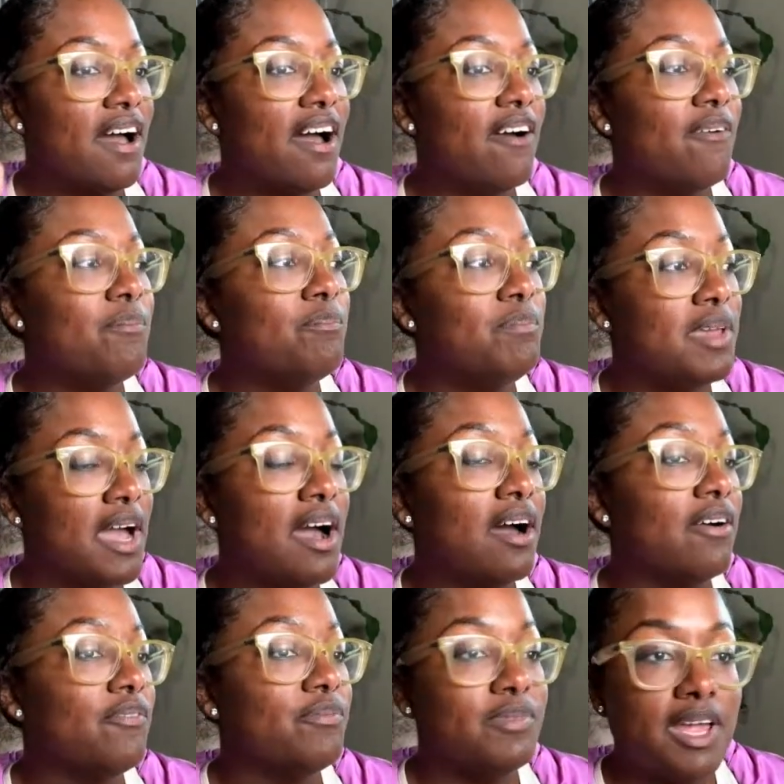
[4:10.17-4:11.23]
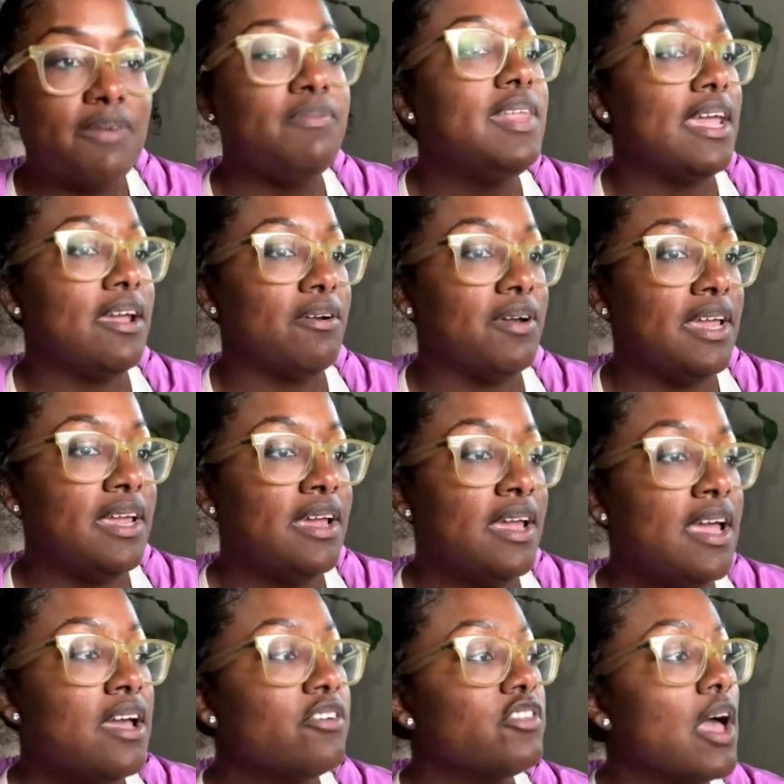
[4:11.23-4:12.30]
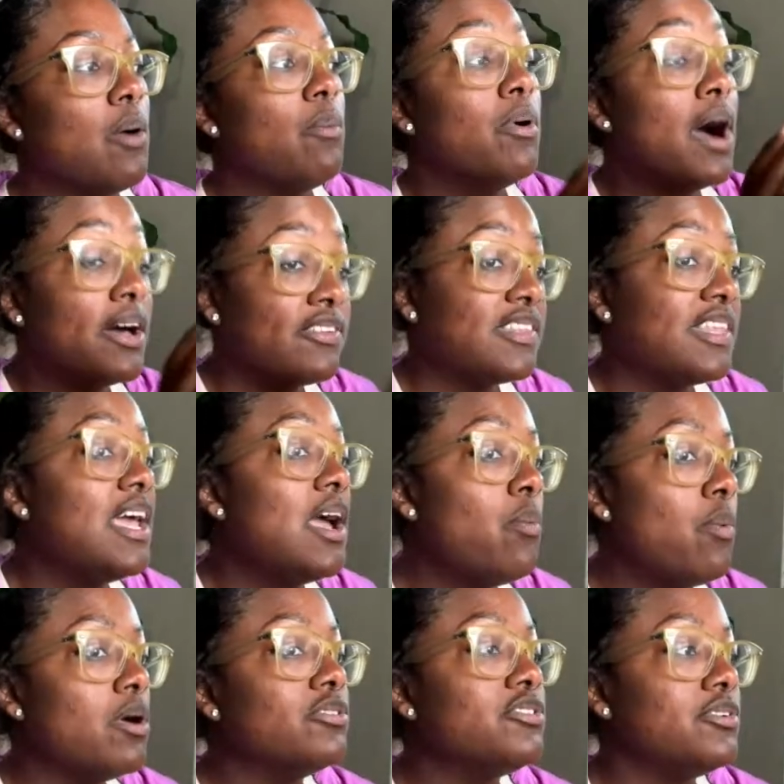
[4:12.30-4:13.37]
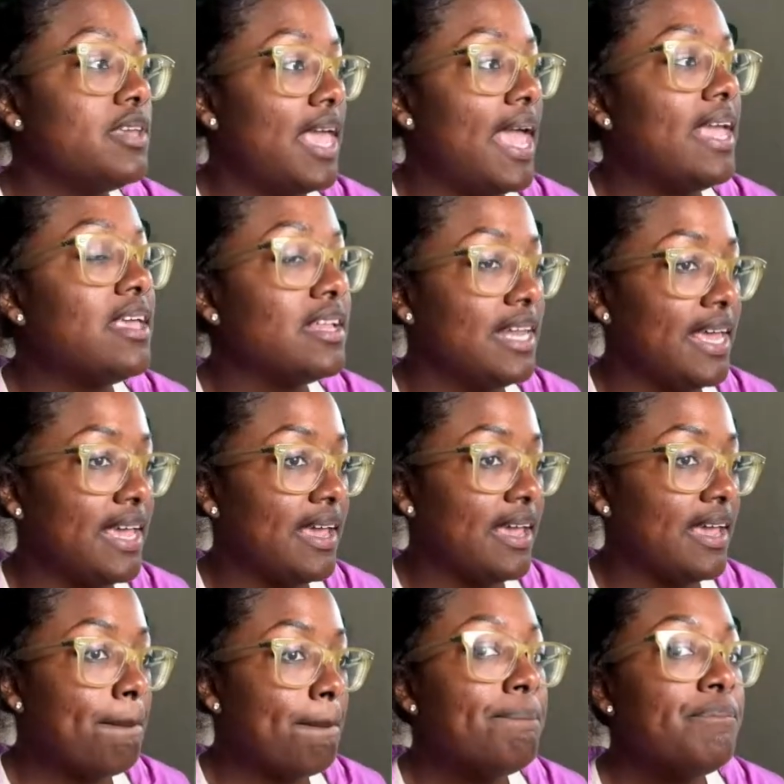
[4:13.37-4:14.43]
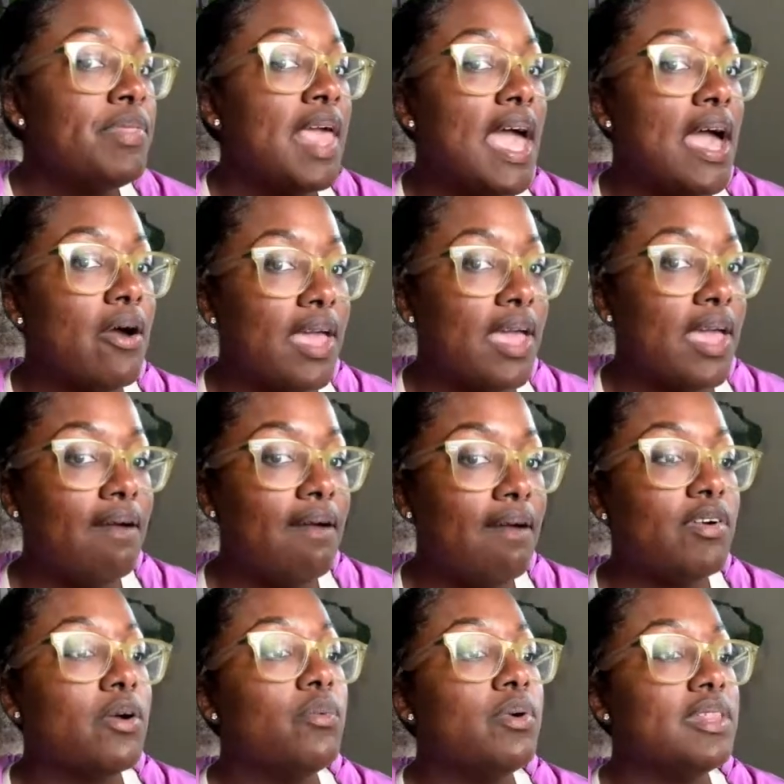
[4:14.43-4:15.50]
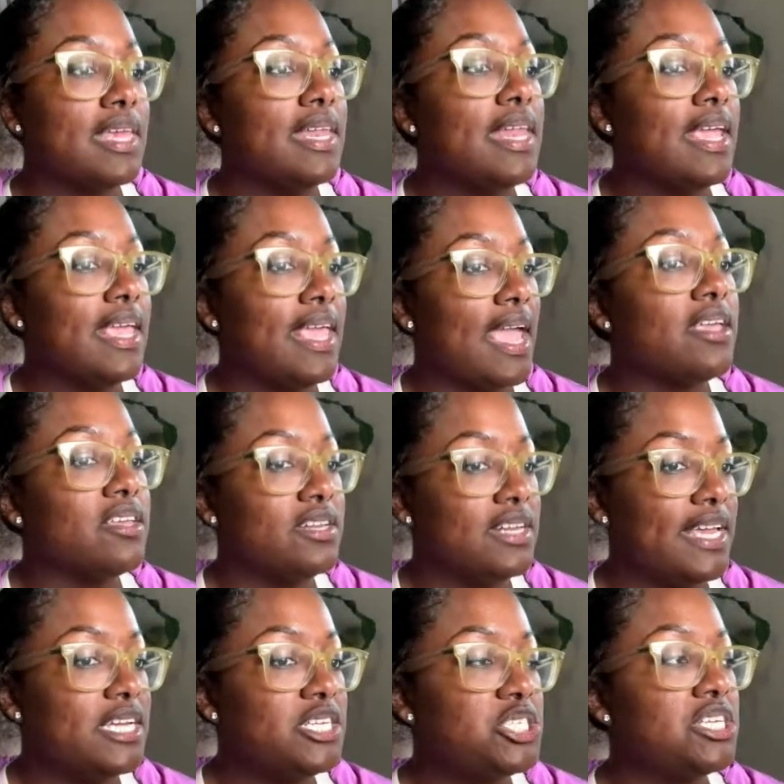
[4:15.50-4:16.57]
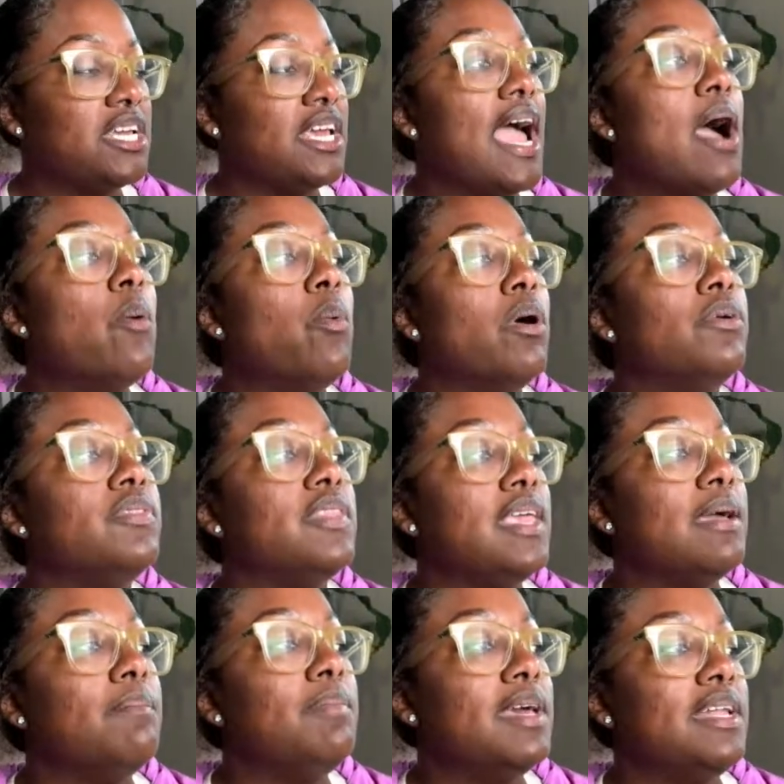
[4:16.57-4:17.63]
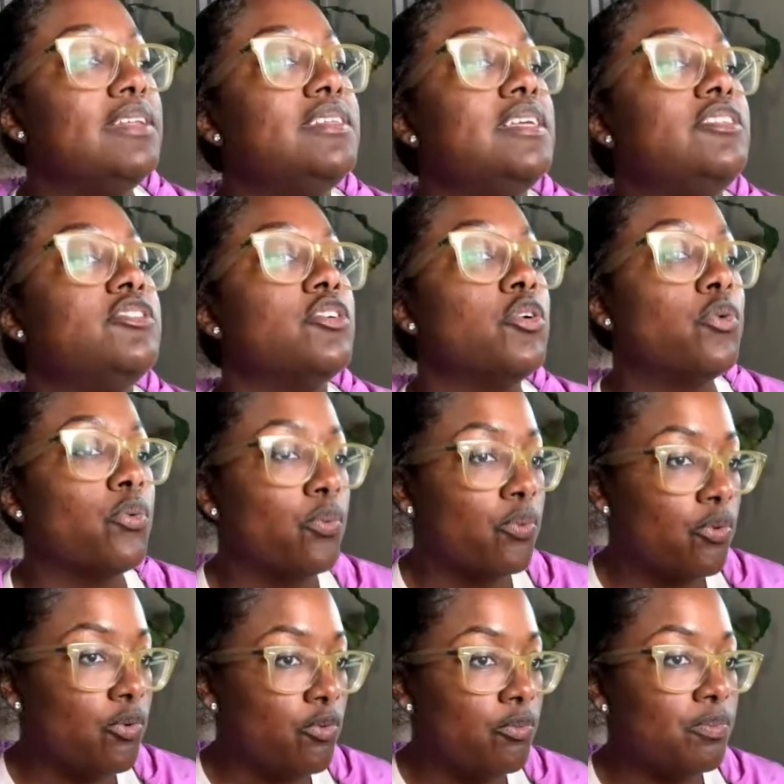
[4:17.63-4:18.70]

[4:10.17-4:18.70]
of milk of dairy. So I still want to calculate. However, within the calculation, I want the ability to group